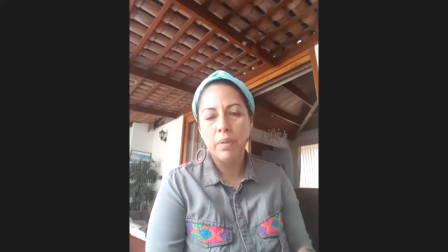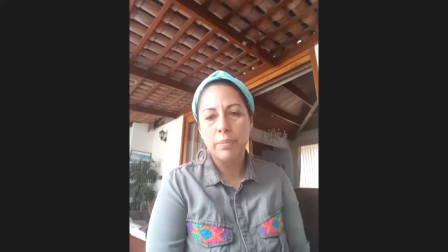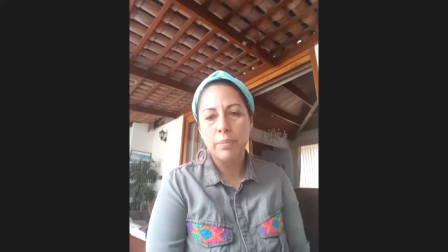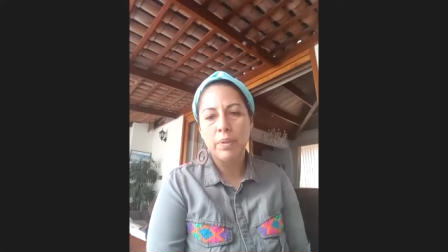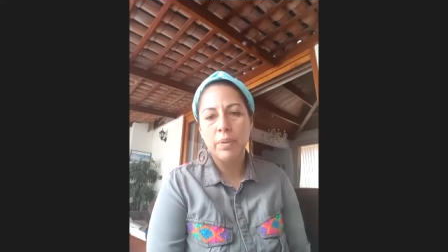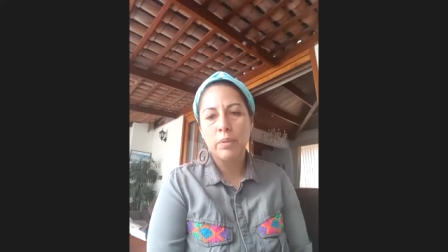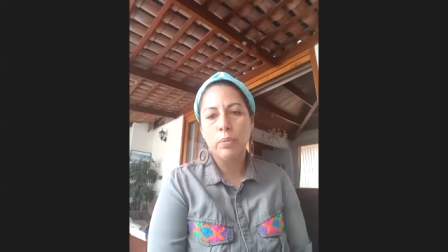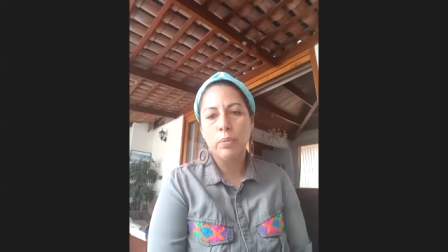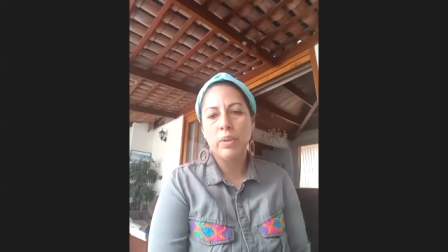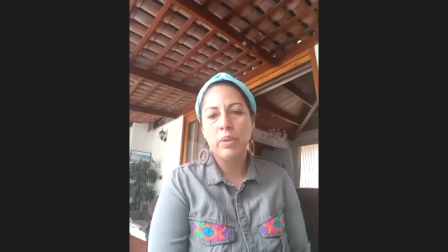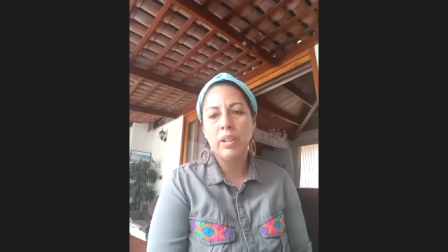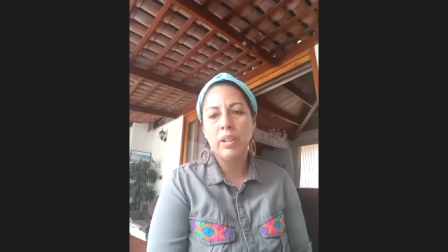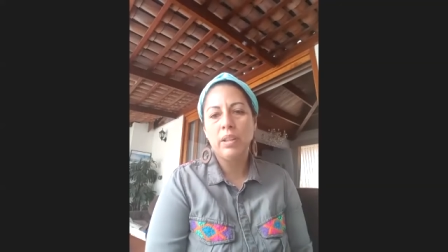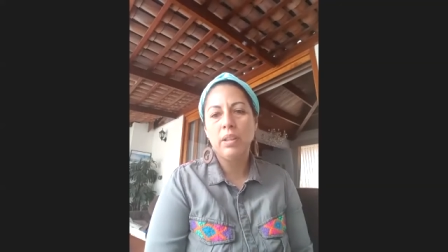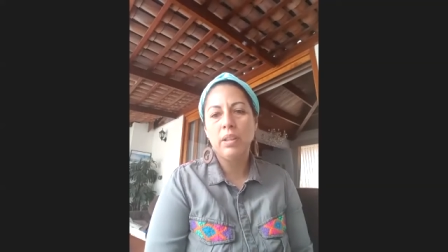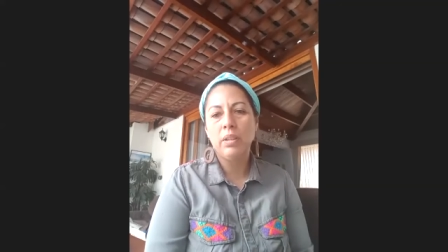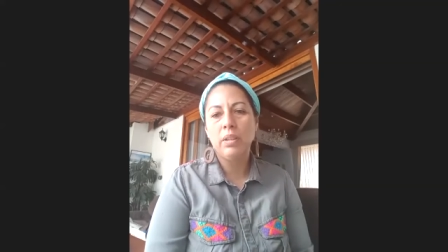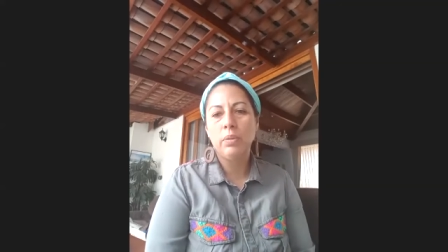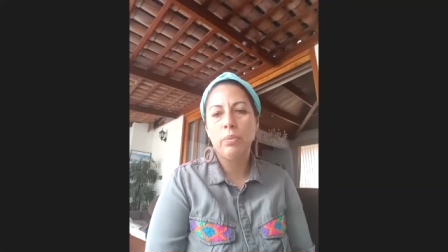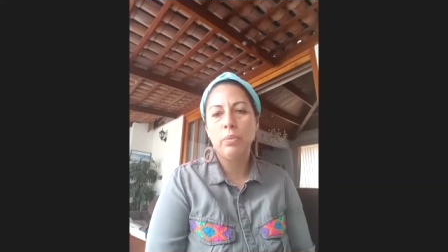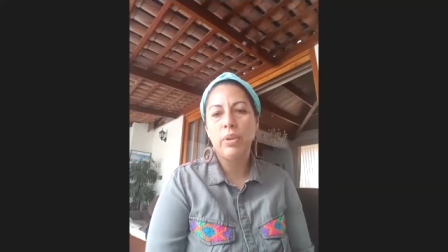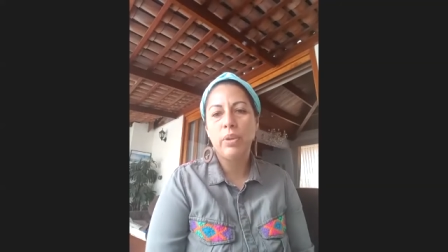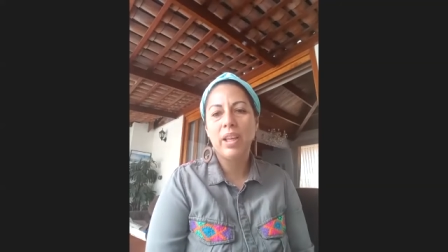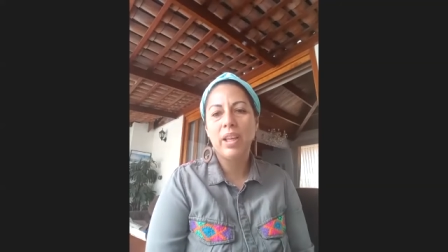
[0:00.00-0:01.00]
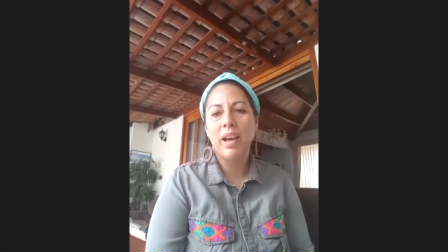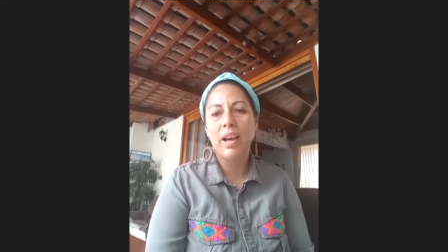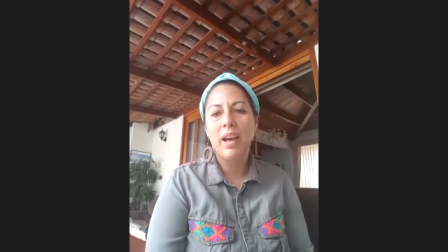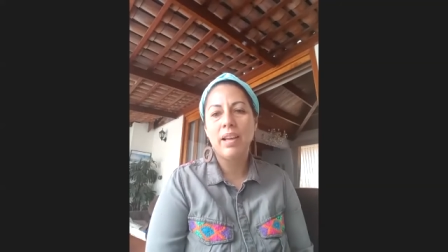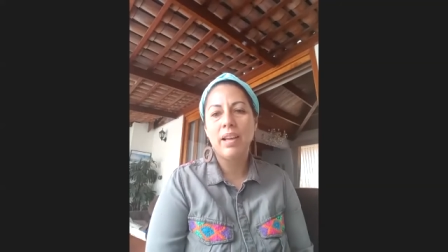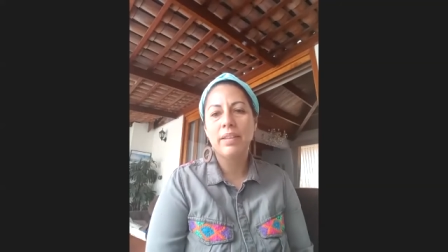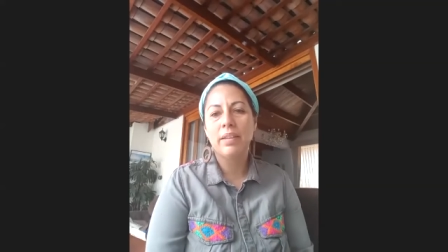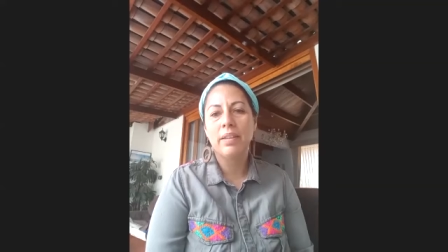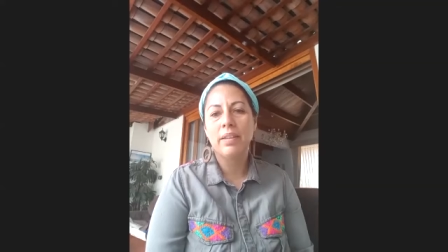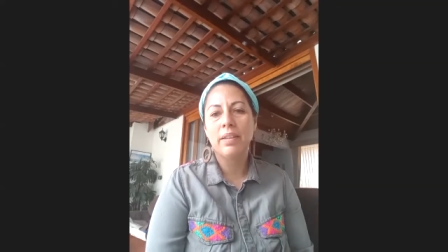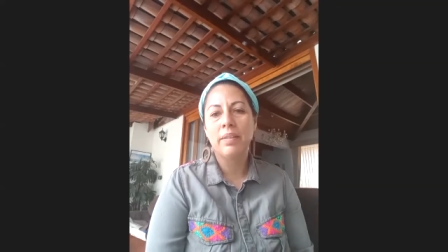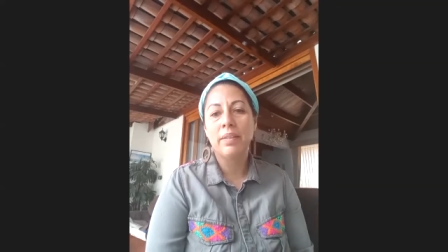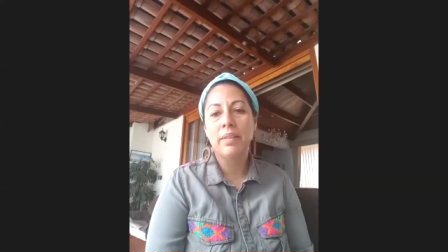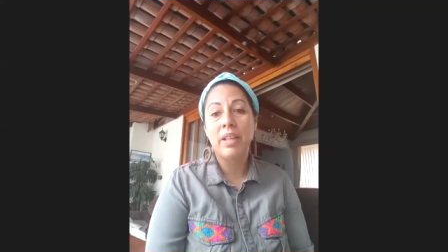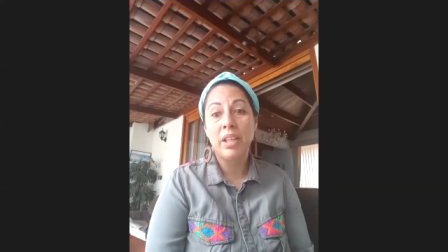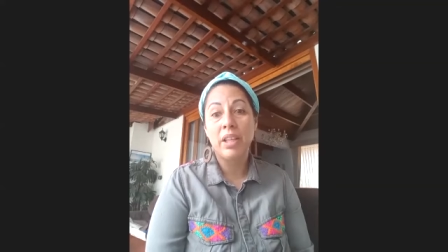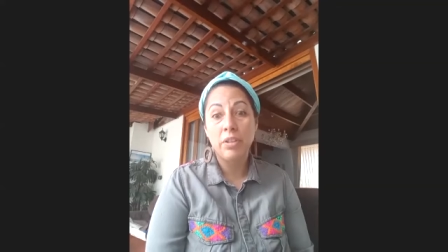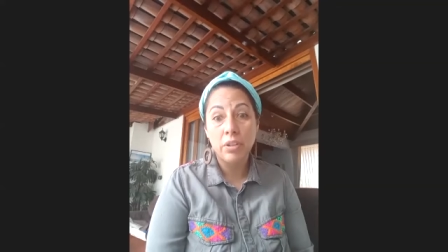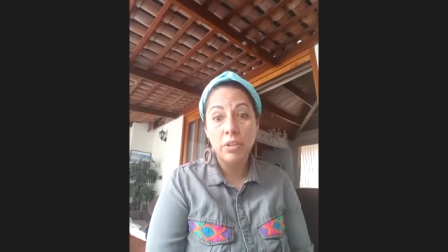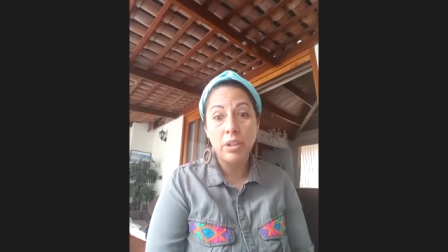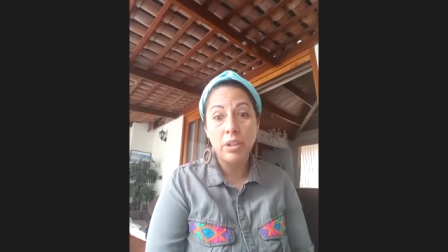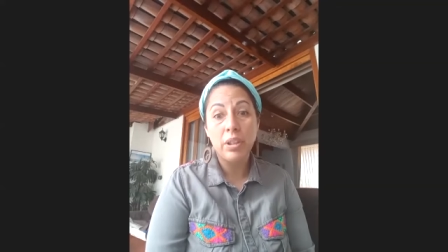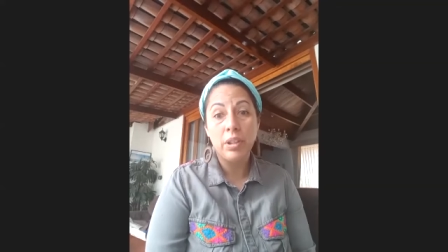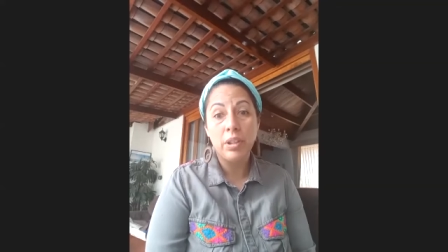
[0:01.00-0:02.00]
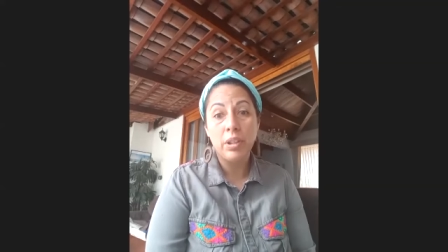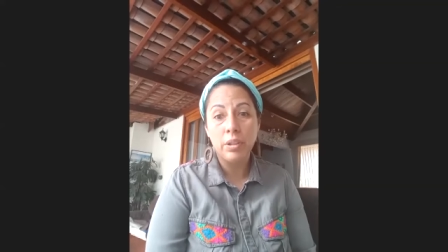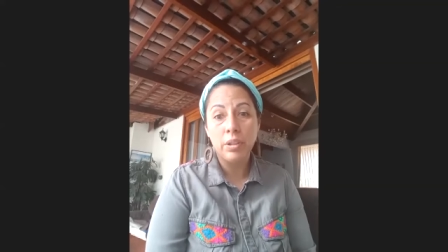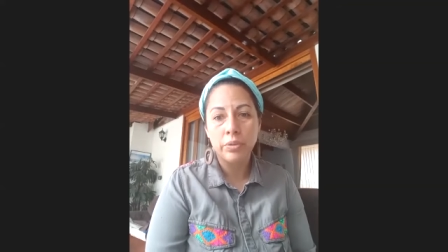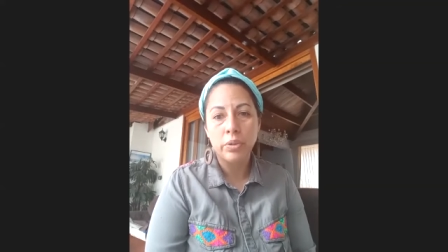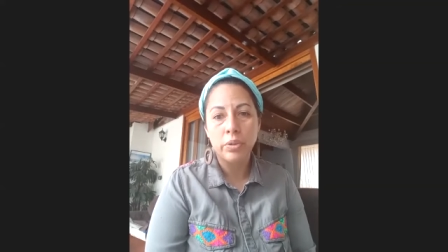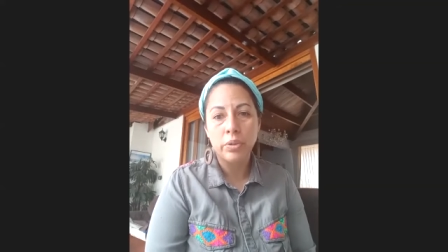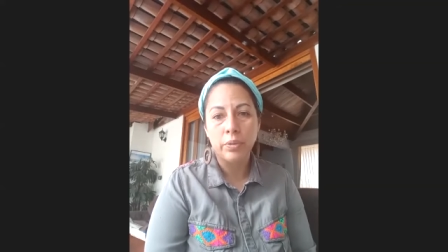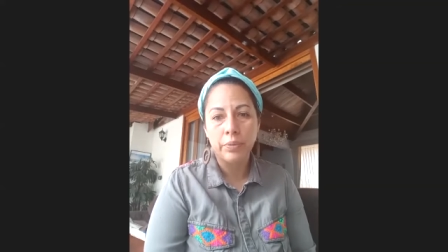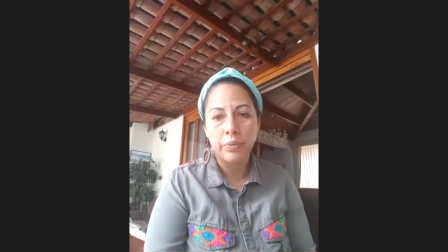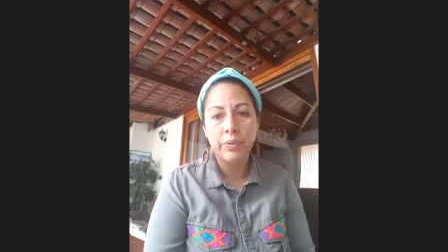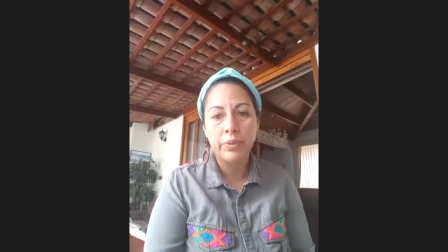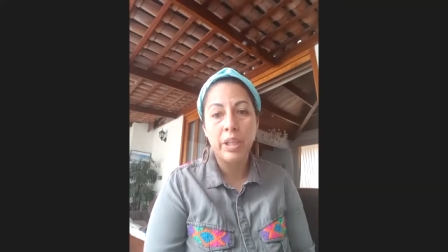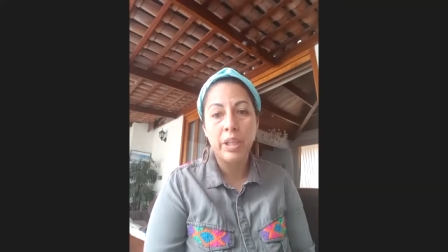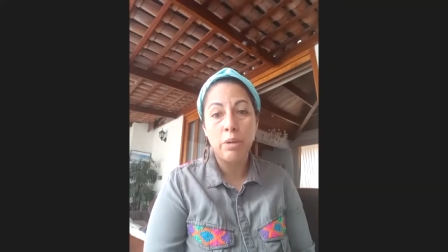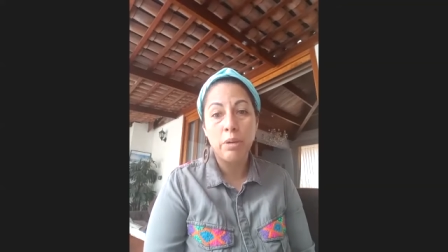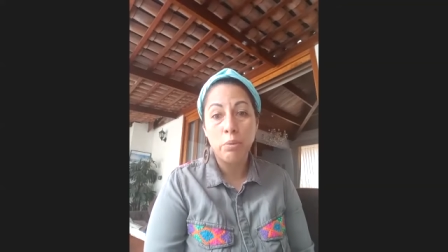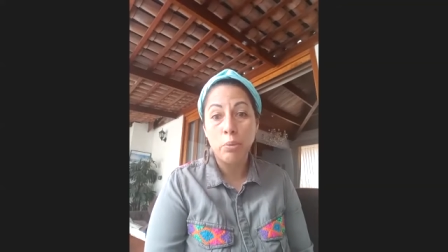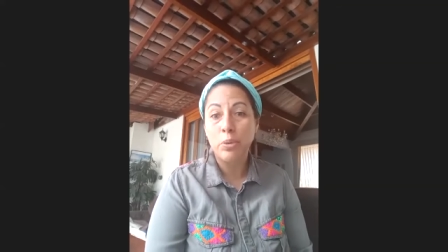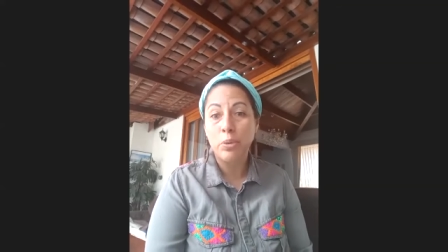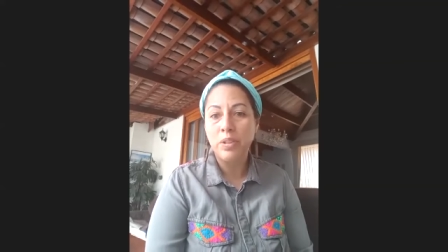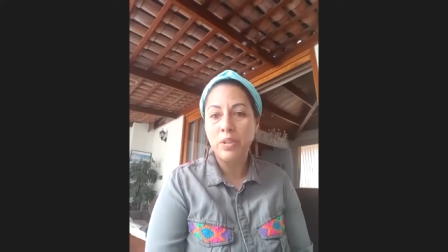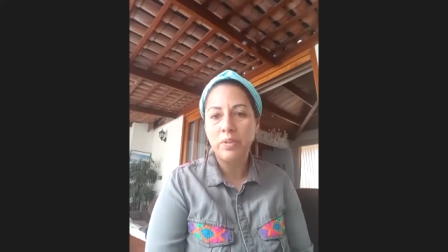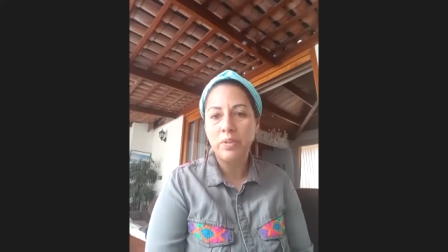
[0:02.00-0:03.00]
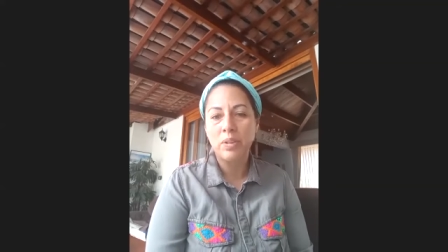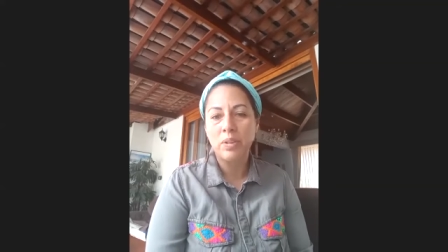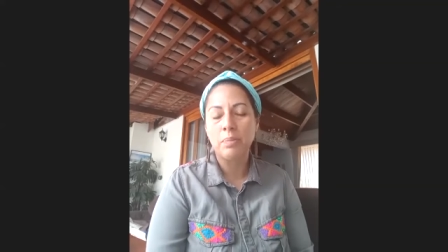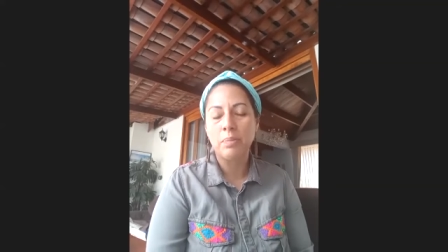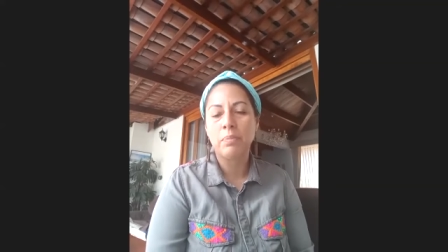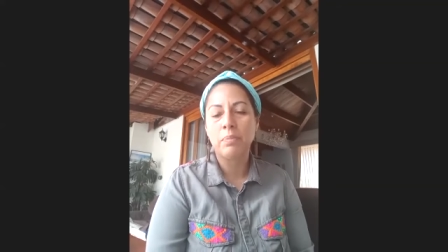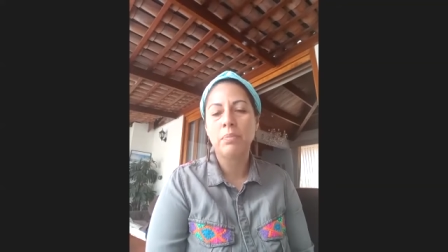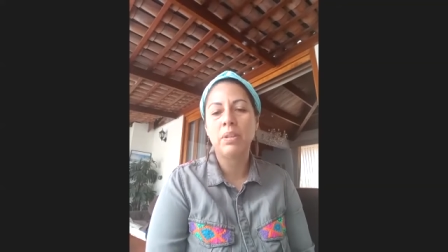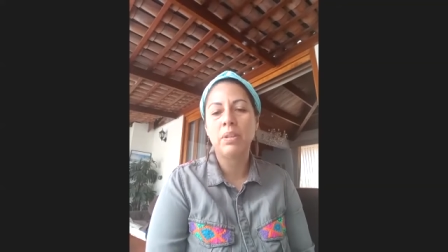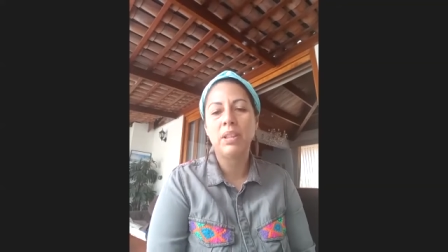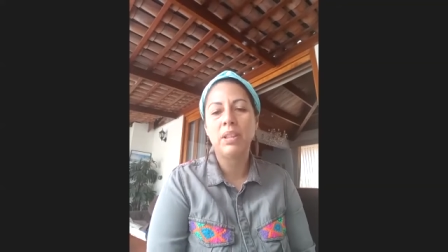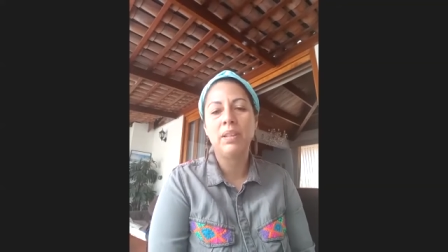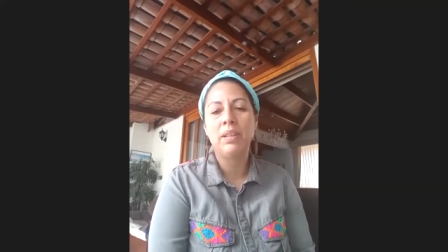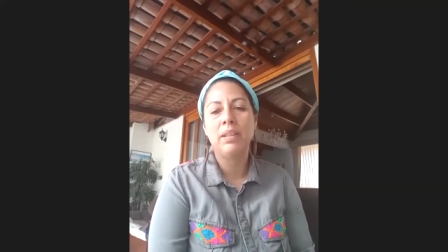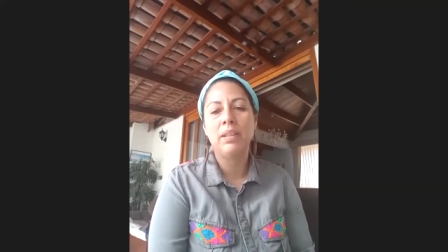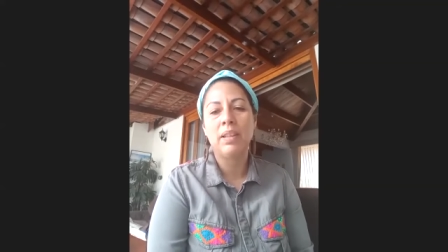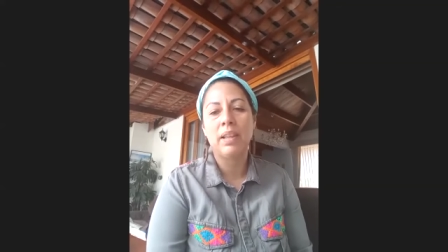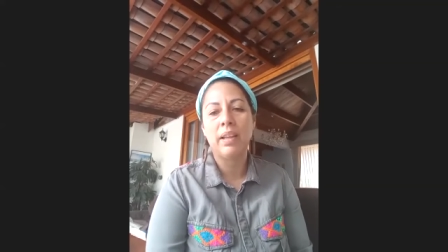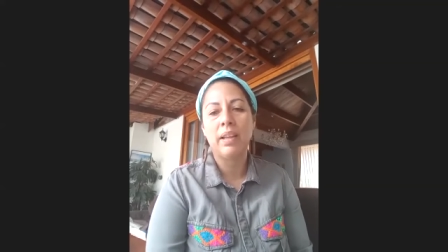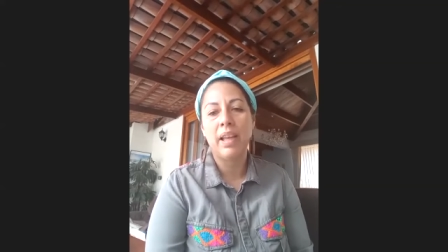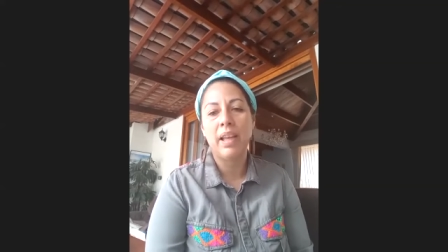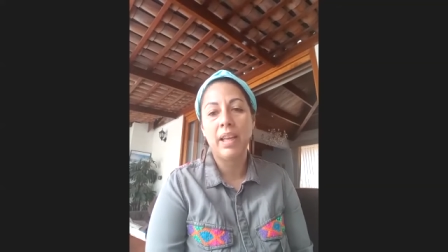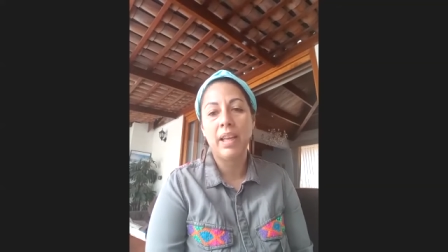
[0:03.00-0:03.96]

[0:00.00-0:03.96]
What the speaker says: but we had 10 years of terrorism in the